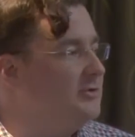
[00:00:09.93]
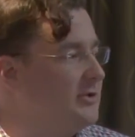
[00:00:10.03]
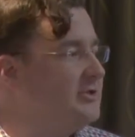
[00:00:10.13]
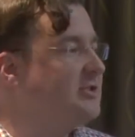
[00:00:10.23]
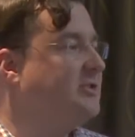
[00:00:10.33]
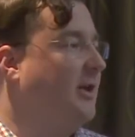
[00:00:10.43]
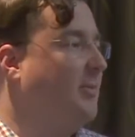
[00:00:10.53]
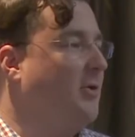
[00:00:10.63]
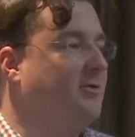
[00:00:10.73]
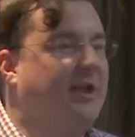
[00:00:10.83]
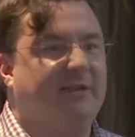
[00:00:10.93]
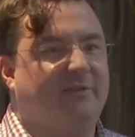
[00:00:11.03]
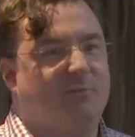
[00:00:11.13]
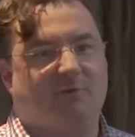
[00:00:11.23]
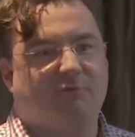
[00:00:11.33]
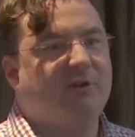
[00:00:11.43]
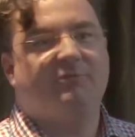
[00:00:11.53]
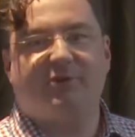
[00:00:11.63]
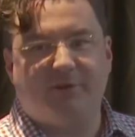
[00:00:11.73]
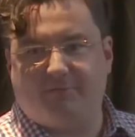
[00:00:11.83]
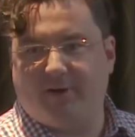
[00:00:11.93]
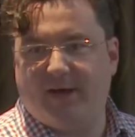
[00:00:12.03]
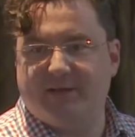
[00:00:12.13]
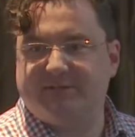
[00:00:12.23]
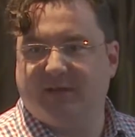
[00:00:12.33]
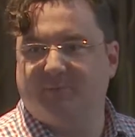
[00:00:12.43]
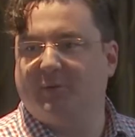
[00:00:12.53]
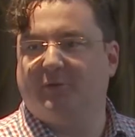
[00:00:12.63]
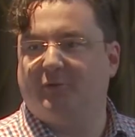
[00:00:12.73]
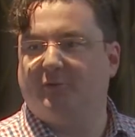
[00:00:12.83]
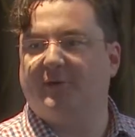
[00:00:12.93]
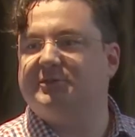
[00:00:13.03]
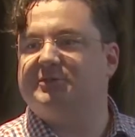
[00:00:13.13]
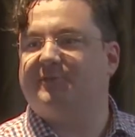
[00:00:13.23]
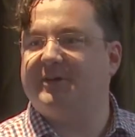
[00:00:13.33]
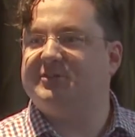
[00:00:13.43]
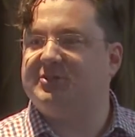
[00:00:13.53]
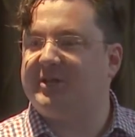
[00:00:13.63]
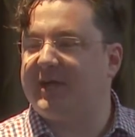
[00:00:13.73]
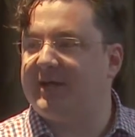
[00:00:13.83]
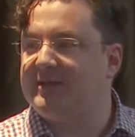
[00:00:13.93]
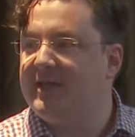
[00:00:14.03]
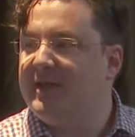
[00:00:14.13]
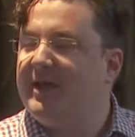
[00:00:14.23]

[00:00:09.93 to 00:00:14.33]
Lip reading: So this isn't about getting to be really, really fast and be able to do things as fast as you can.